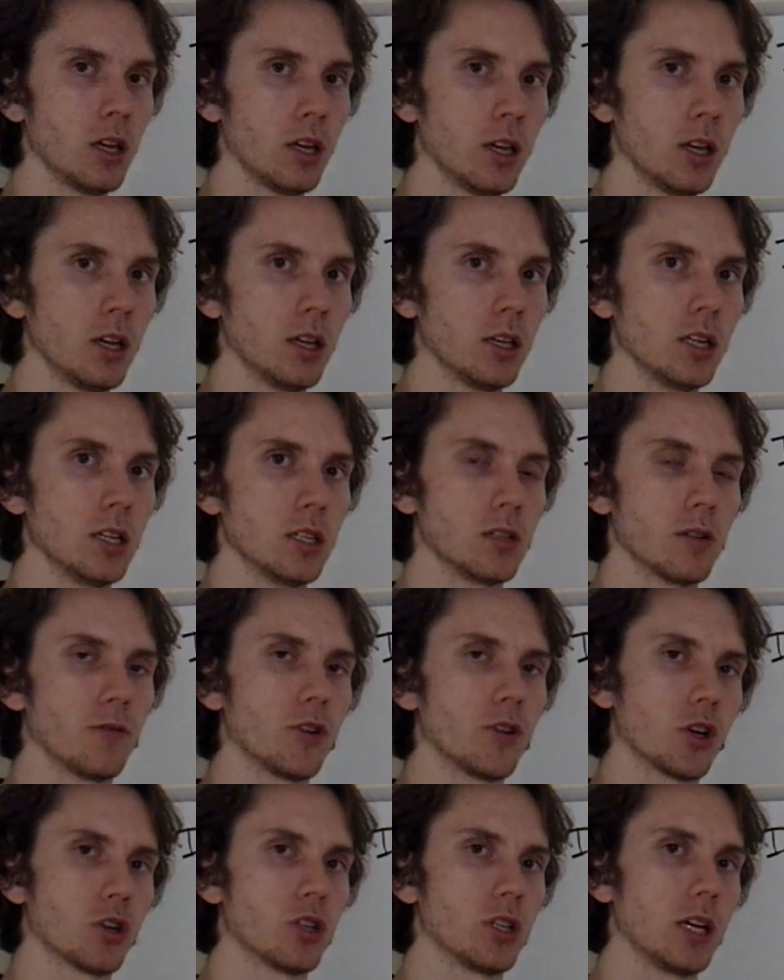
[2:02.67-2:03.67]
is the
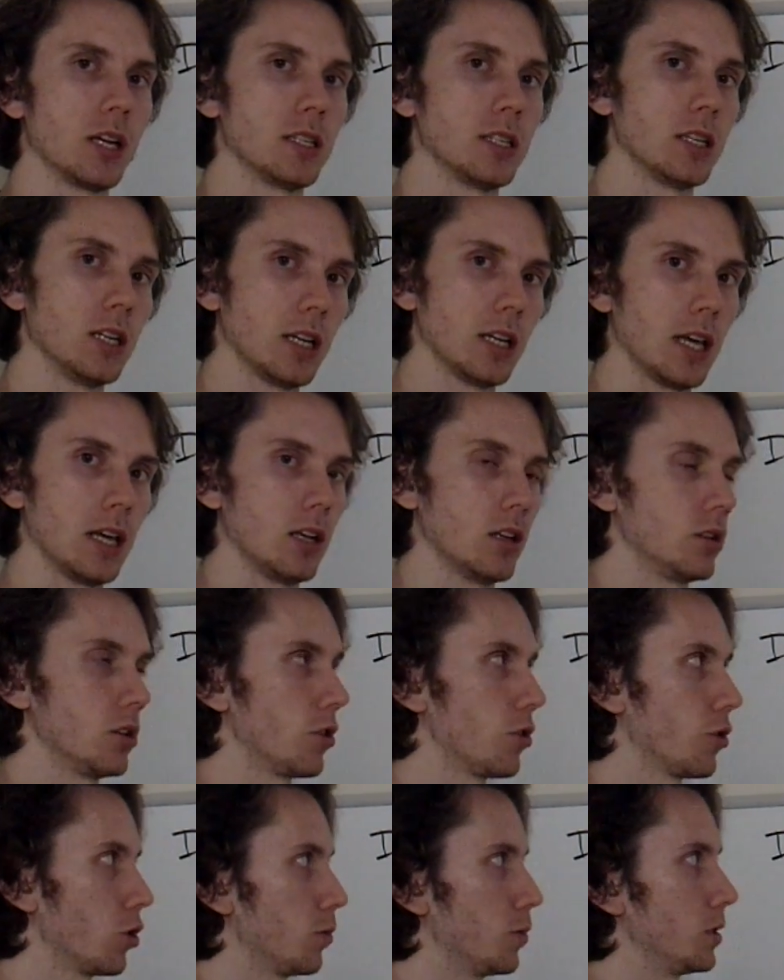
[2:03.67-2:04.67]
function that is indicated in the third
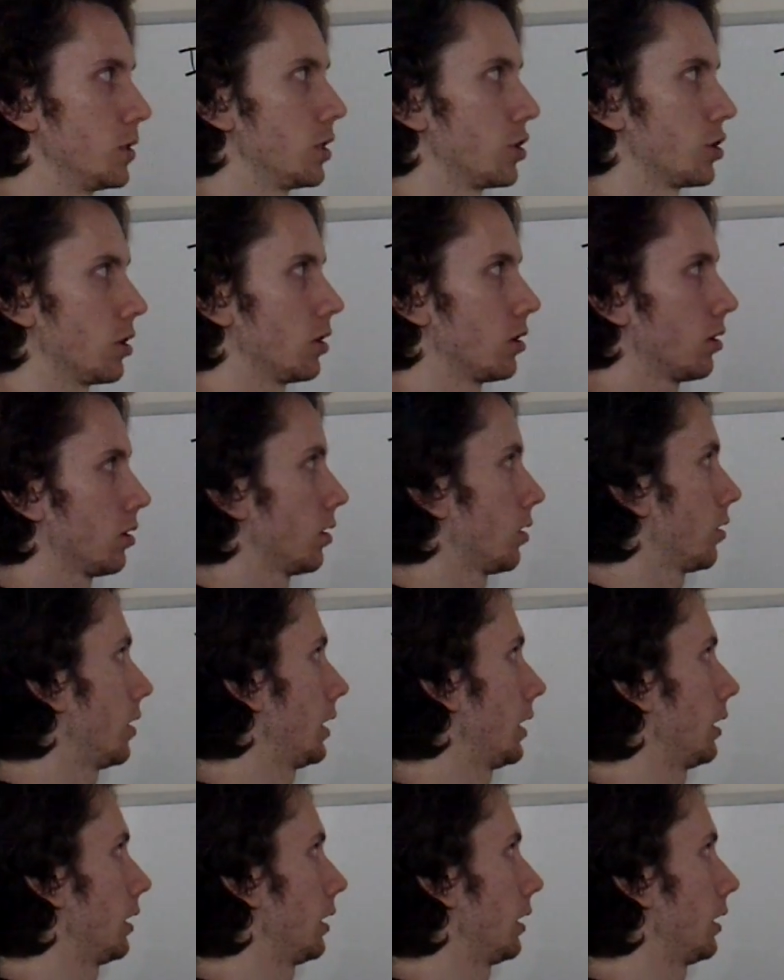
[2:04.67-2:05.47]
position, thinking.